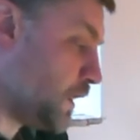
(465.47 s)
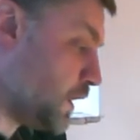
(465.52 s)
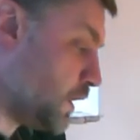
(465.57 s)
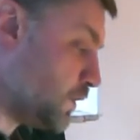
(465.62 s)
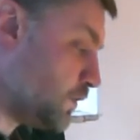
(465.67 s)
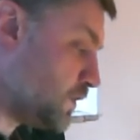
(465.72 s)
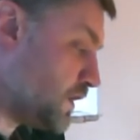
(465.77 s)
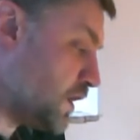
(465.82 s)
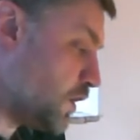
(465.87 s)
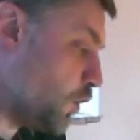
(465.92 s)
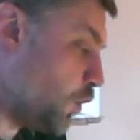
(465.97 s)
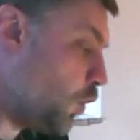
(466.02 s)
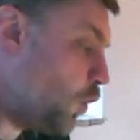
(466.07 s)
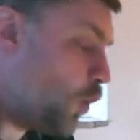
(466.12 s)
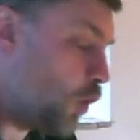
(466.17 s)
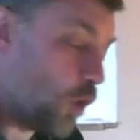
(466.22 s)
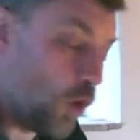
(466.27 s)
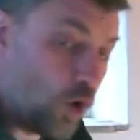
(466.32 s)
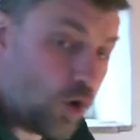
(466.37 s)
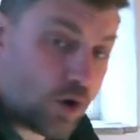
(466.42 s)
The
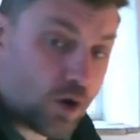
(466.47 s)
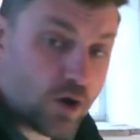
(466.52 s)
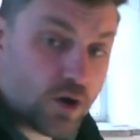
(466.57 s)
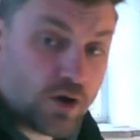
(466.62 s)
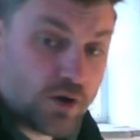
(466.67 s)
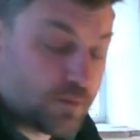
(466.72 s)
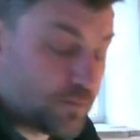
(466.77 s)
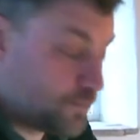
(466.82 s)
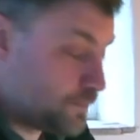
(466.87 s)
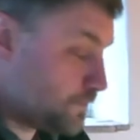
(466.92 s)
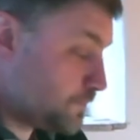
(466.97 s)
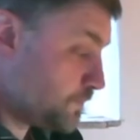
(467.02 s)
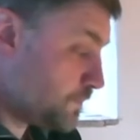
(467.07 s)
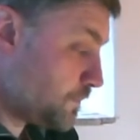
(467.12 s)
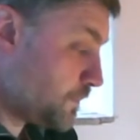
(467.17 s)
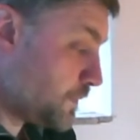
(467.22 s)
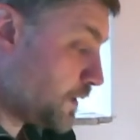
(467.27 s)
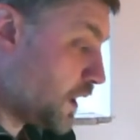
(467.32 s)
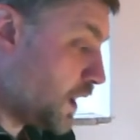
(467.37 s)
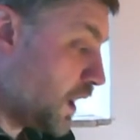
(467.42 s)
orc
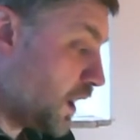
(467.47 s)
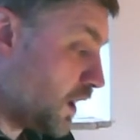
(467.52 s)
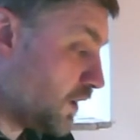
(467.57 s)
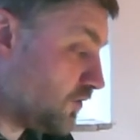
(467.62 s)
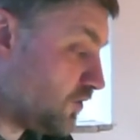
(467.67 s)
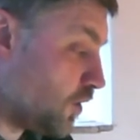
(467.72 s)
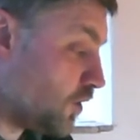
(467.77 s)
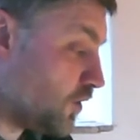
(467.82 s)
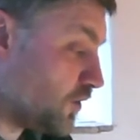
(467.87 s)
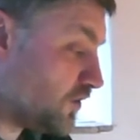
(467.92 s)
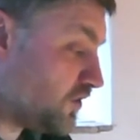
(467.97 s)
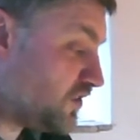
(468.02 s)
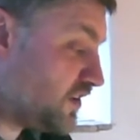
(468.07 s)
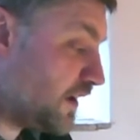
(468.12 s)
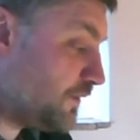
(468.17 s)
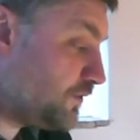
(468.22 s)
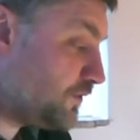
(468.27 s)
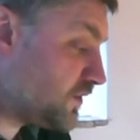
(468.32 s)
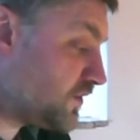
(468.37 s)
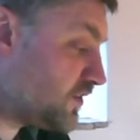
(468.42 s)
has got
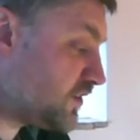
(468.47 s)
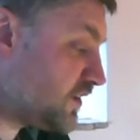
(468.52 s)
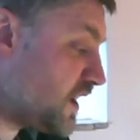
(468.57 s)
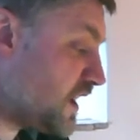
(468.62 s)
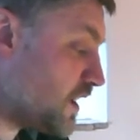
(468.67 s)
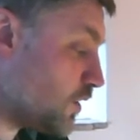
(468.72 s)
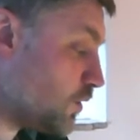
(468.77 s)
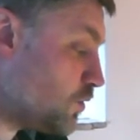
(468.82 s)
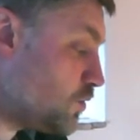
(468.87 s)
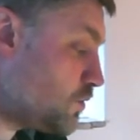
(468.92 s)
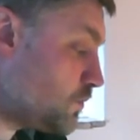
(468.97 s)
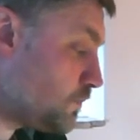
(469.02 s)
7 skill.